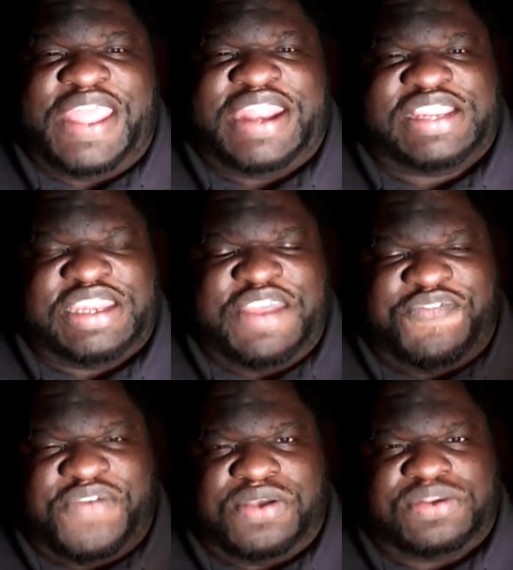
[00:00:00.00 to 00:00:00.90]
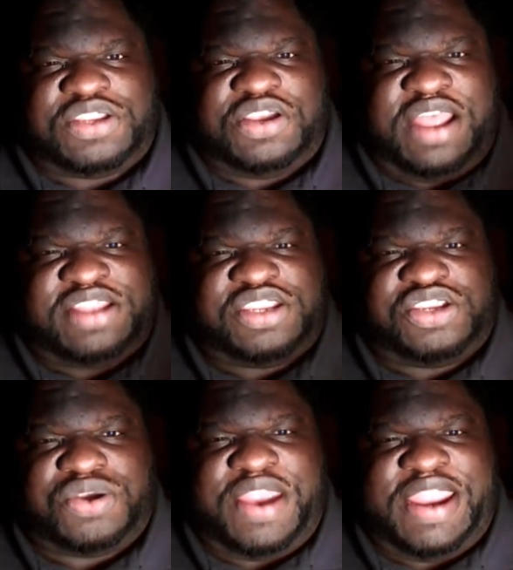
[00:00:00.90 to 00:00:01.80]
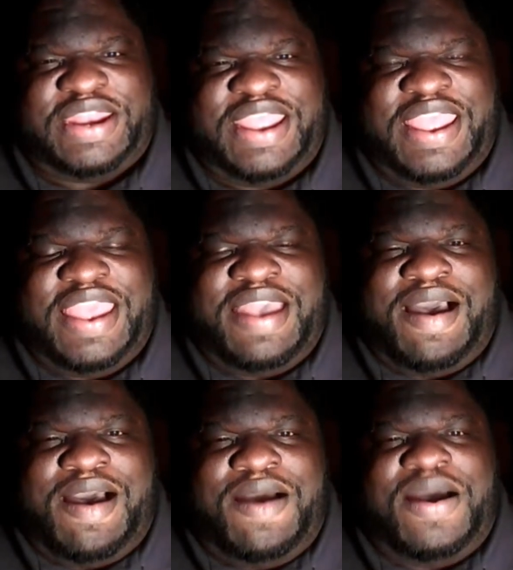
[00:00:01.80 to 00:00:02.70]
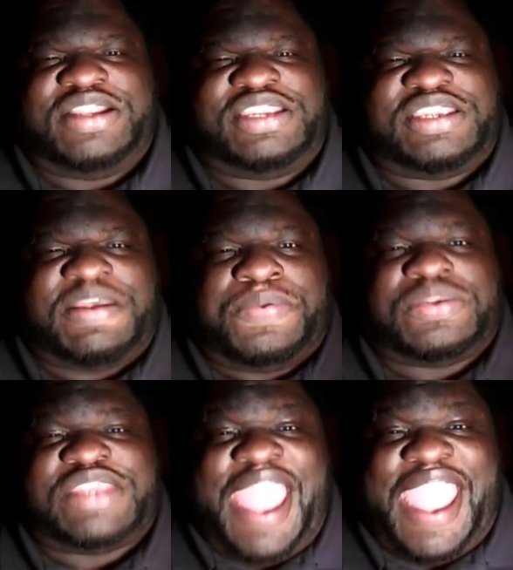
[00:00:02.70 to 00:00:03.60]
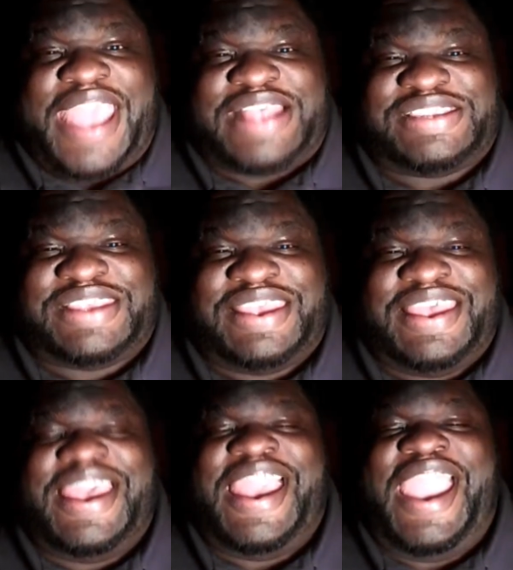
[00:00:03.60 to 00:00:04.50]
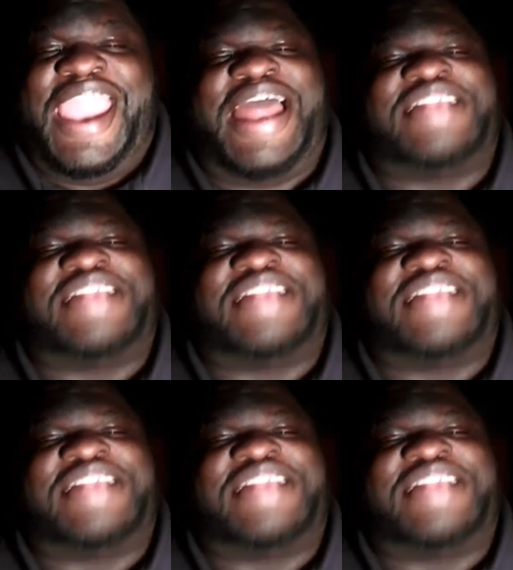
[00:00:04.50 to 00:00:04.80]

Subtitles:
it's difficult to concentrate on simple tasks. And I